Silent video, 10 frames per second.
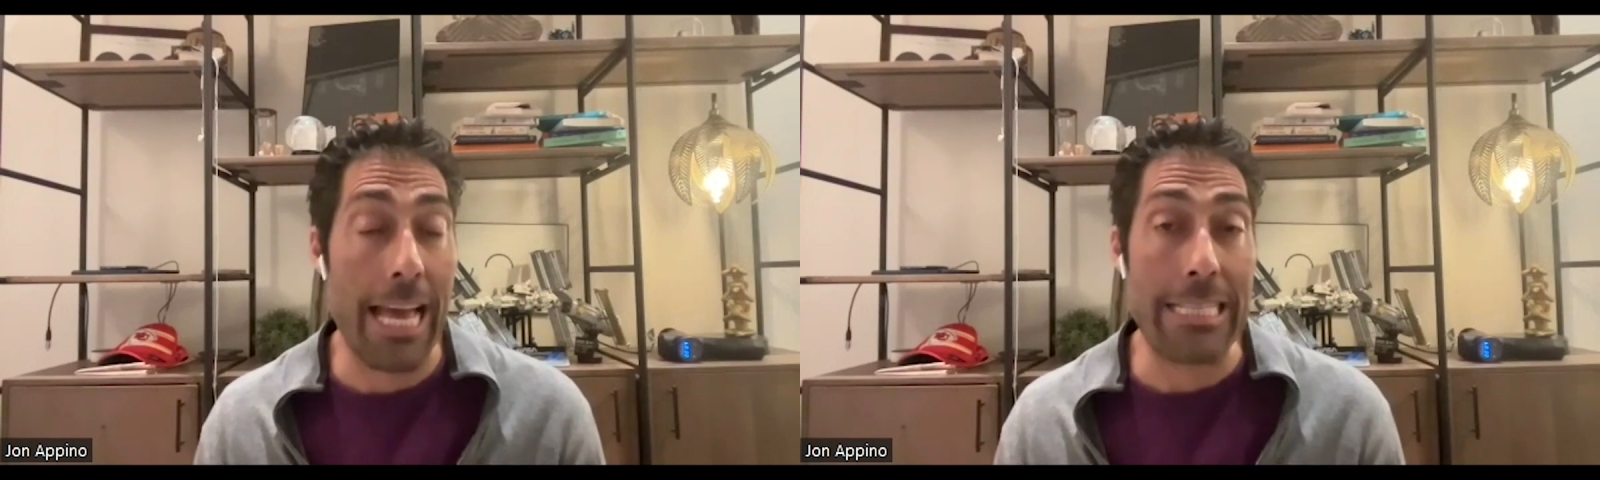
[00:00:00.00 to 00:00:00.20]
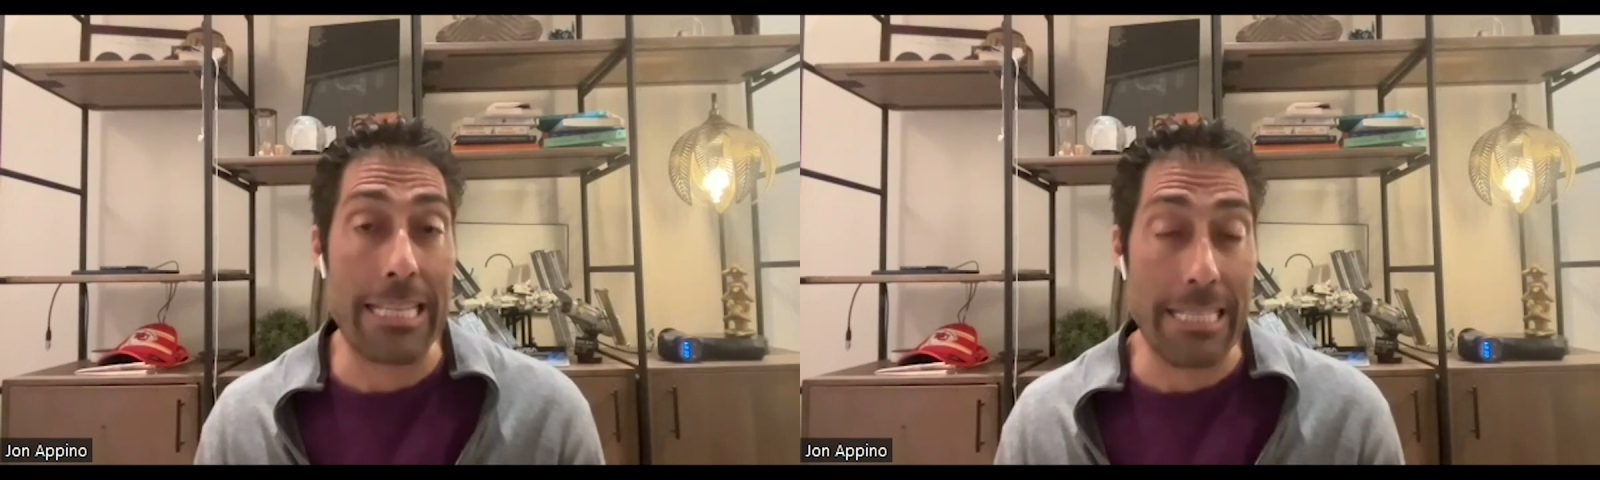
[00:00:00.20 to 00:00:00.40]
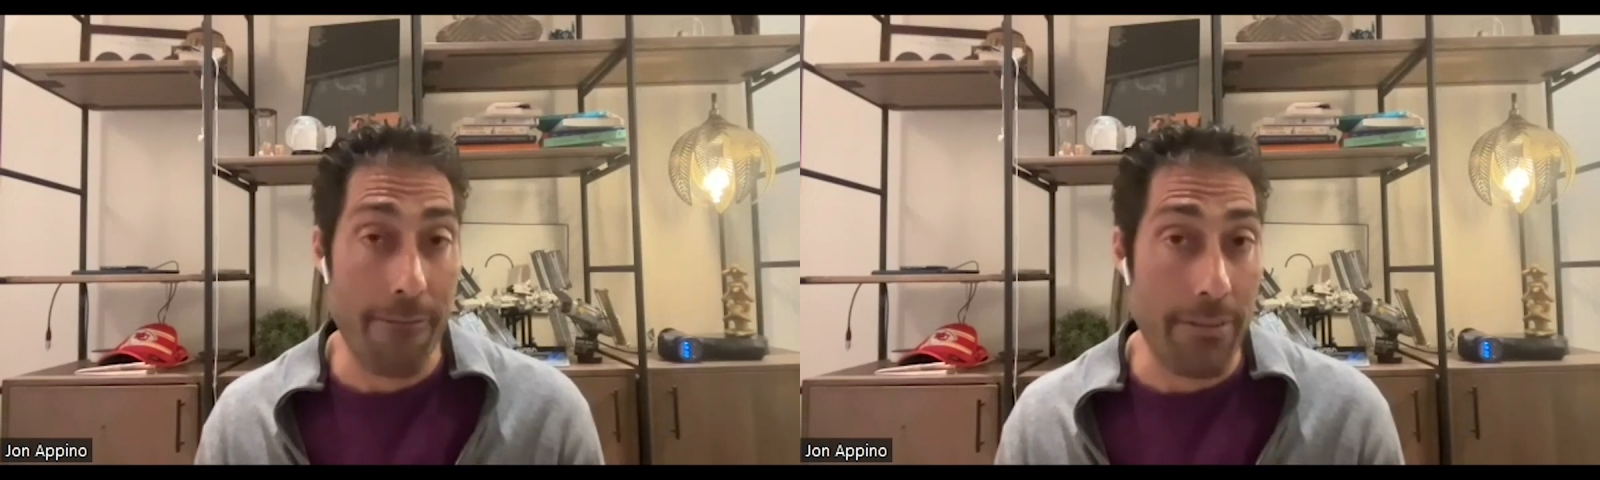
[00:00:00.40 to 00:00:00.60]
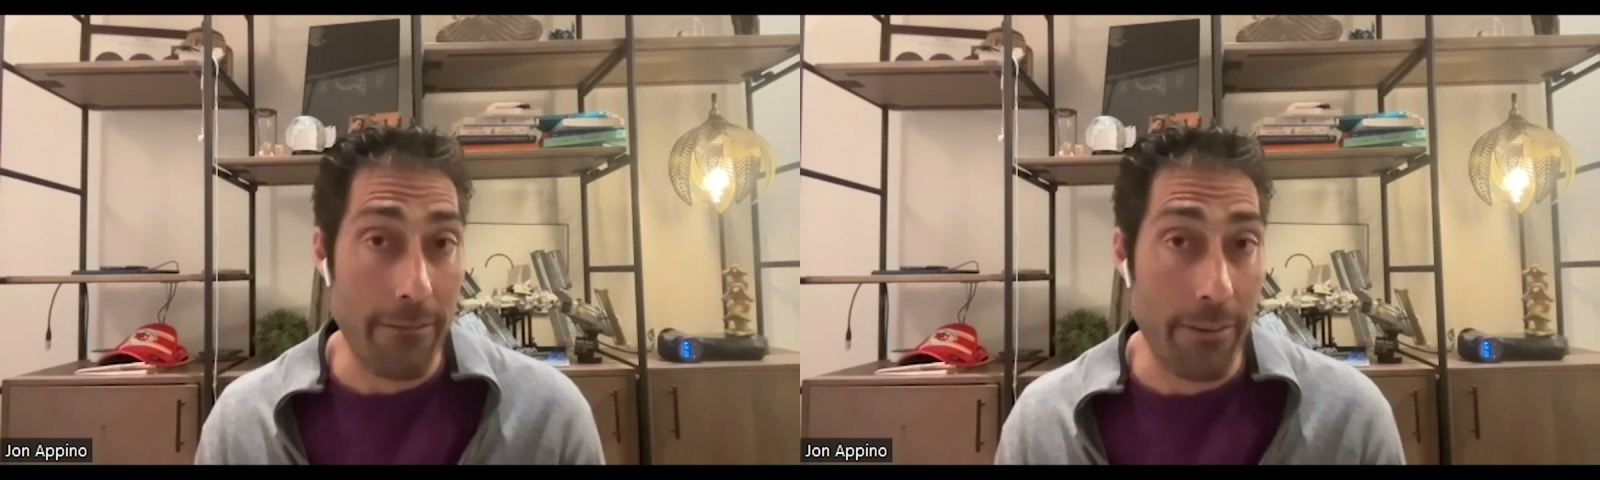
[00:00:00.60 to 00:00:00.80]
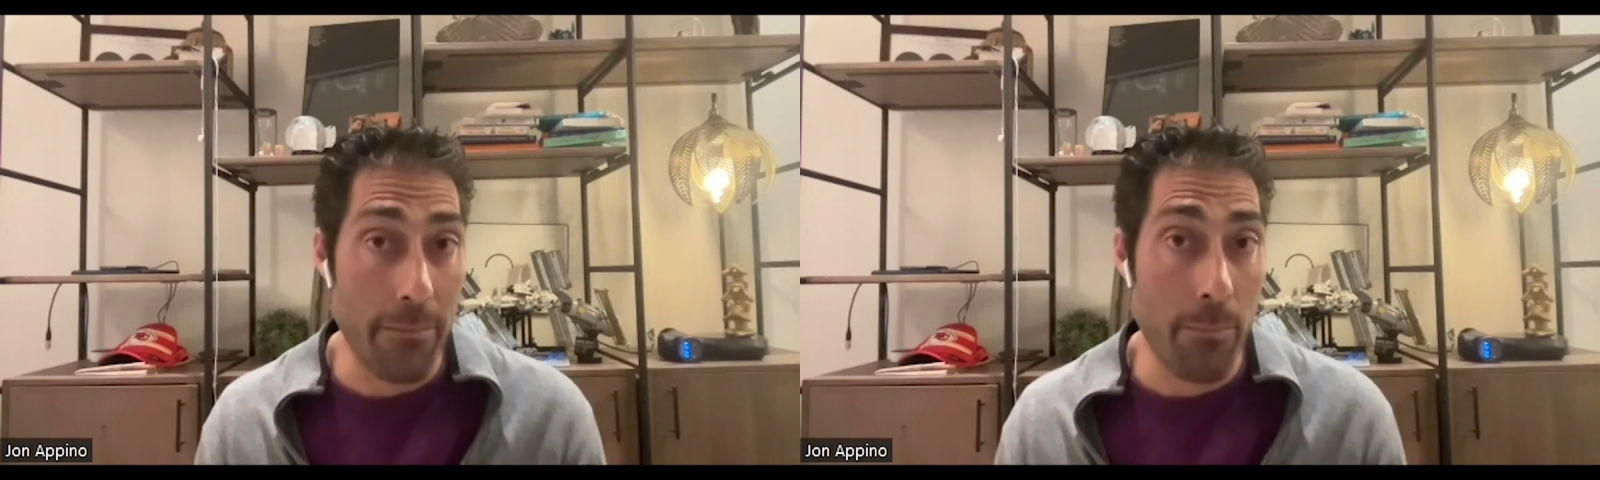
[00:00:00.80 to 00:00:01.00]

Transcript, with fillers: as the 75th